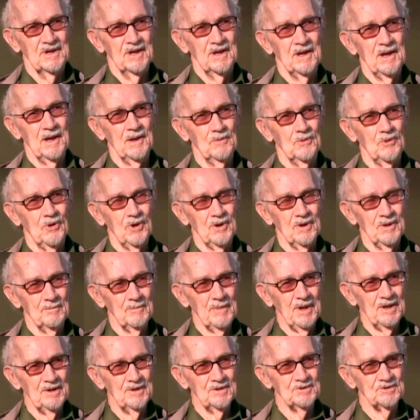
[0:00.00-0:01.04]
and wanted
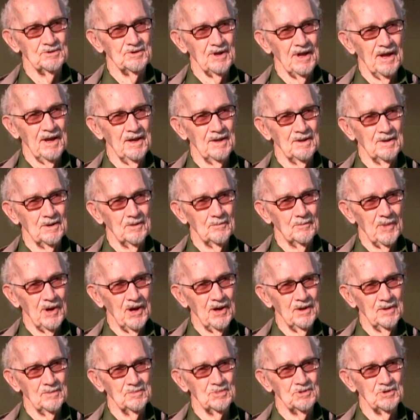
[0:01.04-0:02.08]
me to stay in the
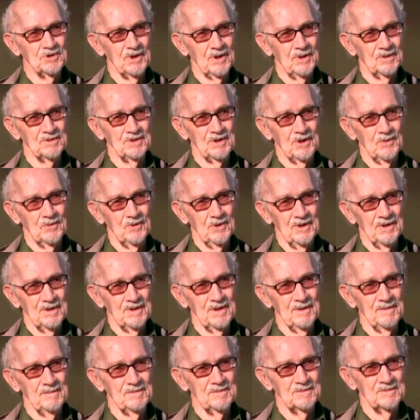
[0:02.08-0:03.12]
bomb shelter with
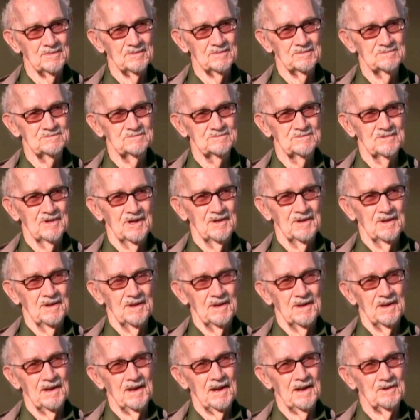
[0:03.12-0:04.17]
him.
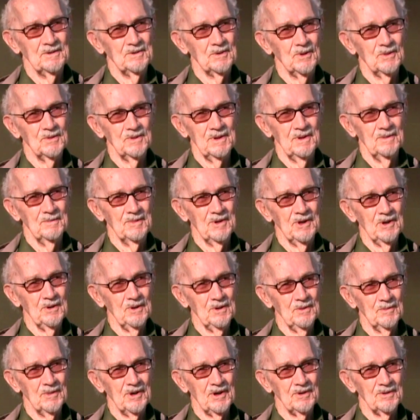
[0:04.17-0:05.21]
And I told him
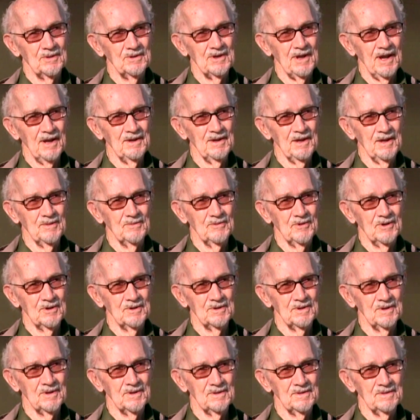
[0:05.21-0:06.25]
no, because I didn't
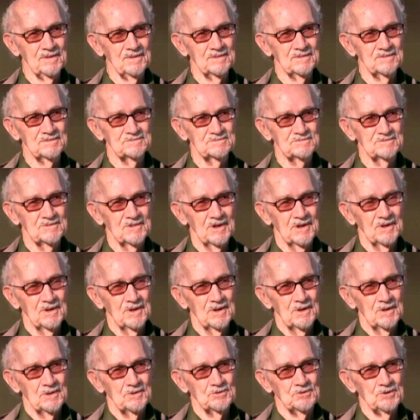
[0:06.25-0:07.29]
want the
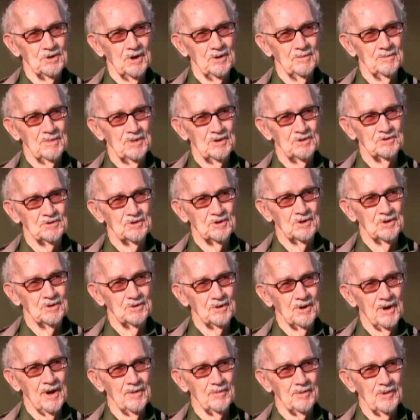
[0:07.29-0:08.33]
Germans to
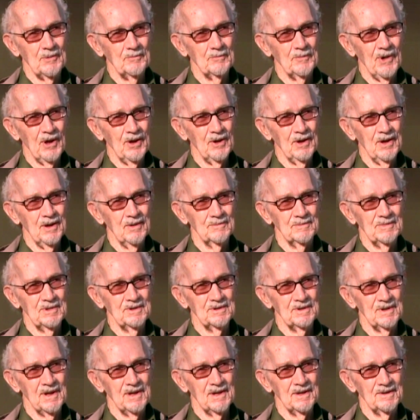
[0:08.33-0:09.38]
drop a bomb
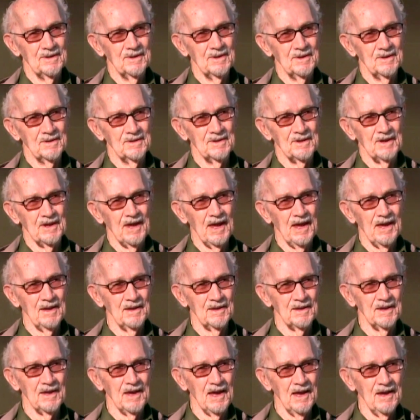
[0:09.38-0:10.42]
and
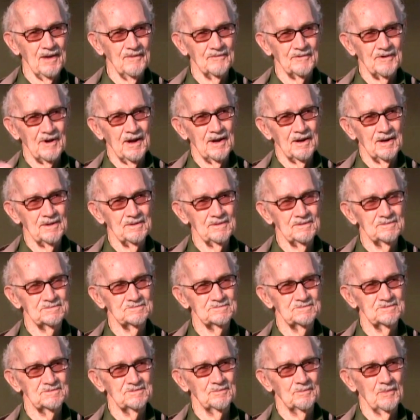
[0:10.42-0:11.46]
cave our
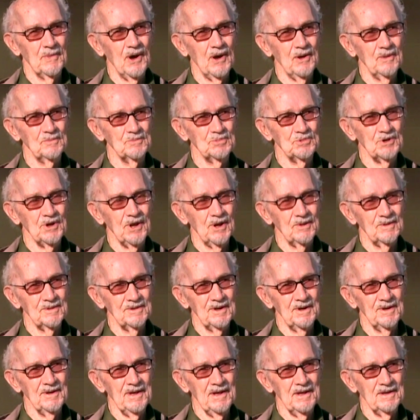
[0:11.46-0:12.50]
bomb
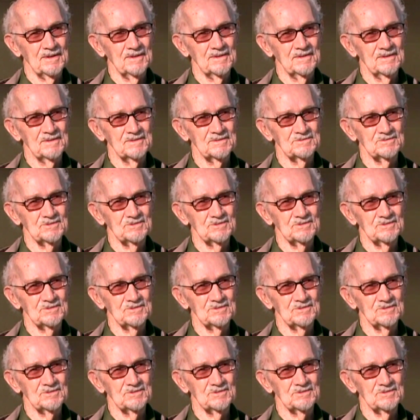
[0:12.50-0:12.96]
shelter in.